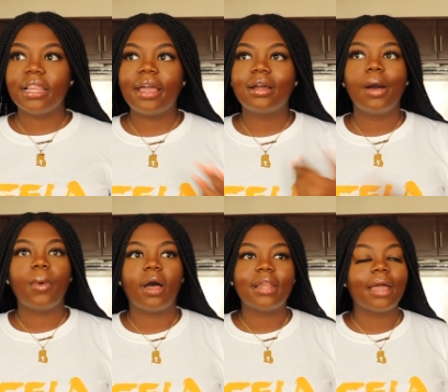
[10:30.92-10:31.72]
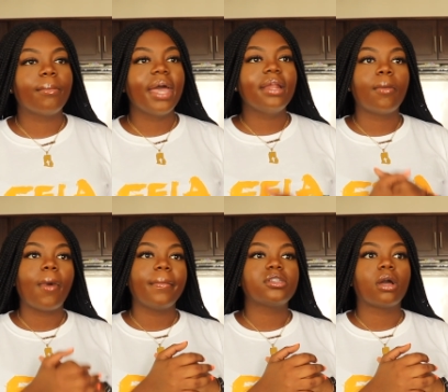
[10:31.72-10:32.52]
Like, come on, like men are
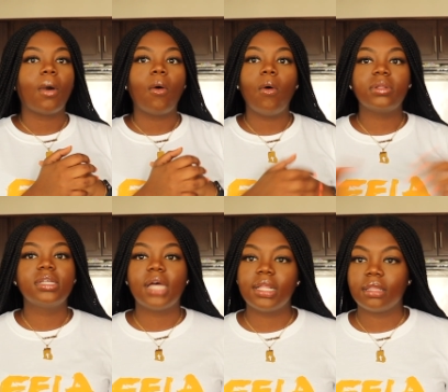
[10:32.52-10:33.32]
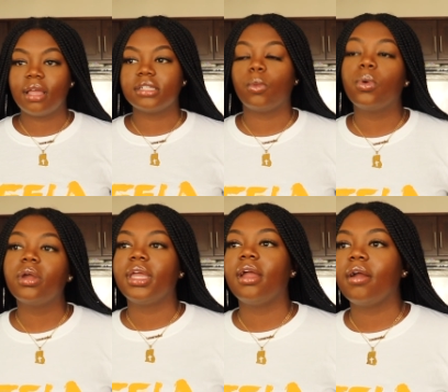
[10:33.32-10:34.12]
probably talking about all these other things and
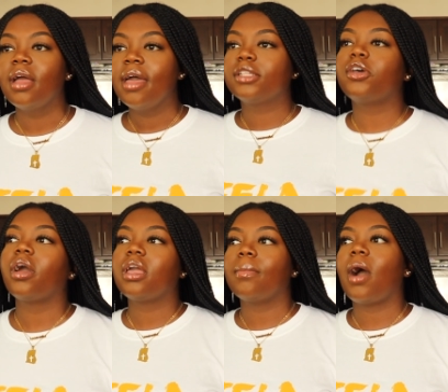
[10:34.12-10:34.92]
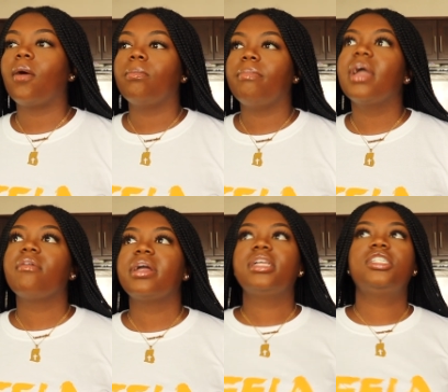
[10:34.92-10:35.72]
we're here talking about
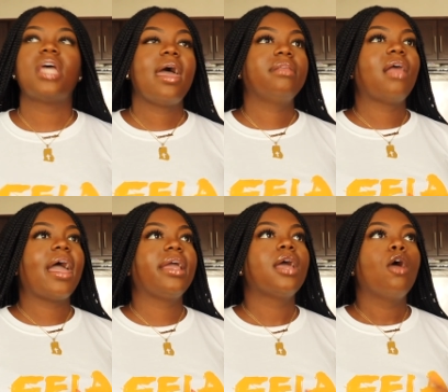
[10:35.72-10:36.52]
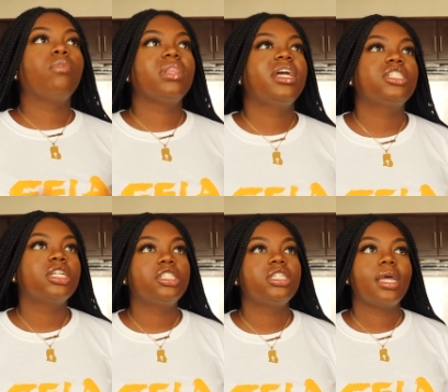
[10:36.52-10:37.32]
marriage and like
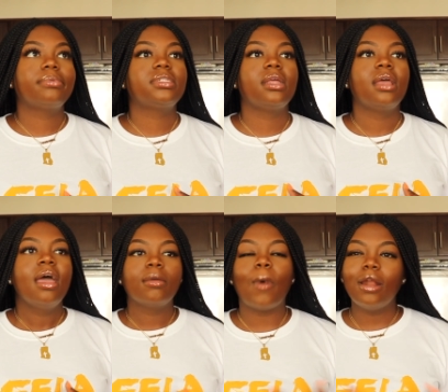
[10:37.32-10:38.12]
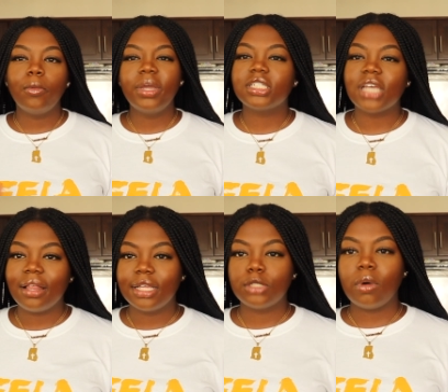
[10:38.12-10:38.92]
relationships and why don't we
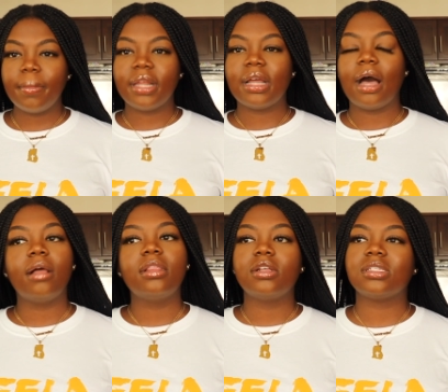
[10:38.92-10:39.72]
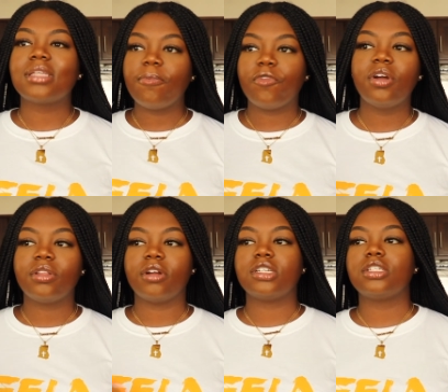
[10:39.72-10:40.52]
challenge women a little step
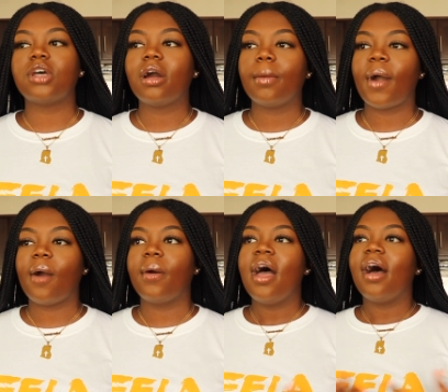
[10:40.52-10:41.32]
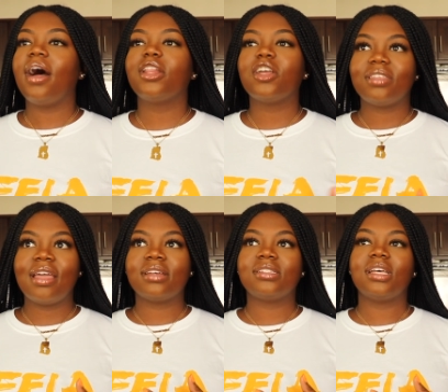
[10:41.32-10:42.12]
further to talk about other
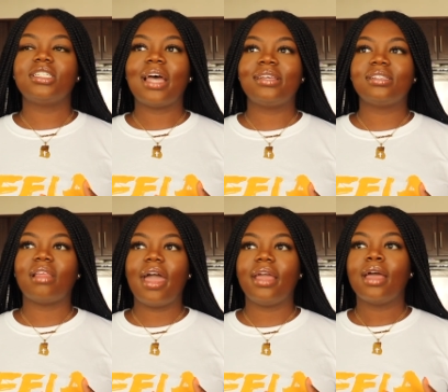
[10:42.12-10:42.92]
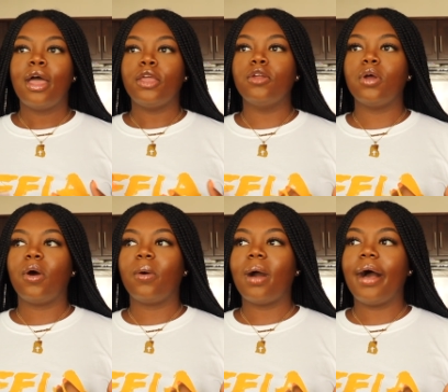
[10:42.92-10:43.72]
things such as like, you
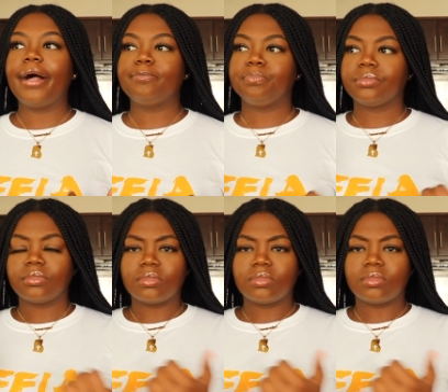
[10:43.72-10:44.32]
know, um,